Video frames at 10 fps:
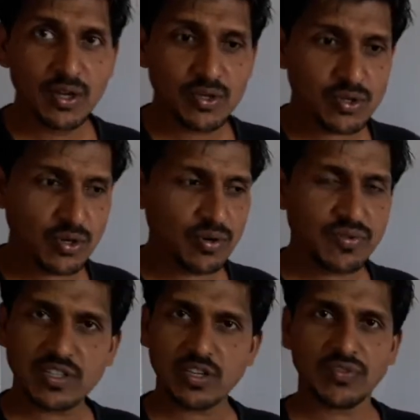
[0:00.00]
so
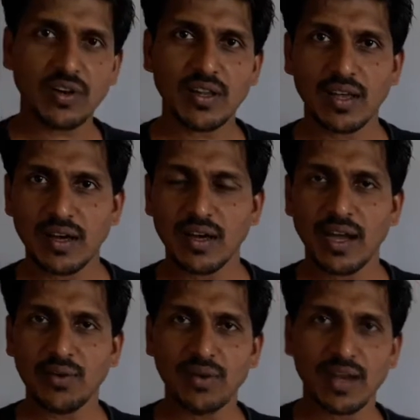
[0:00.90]
first of all,
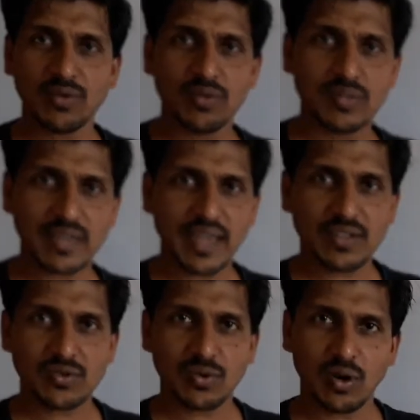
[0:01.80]
I would like to
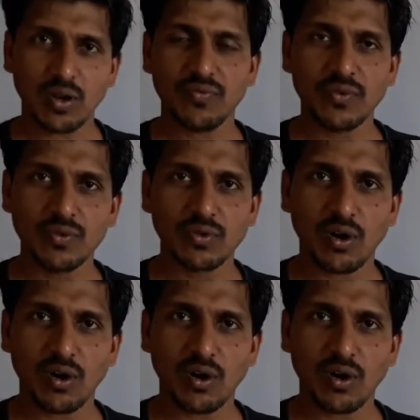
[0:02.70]
thanks to all of you,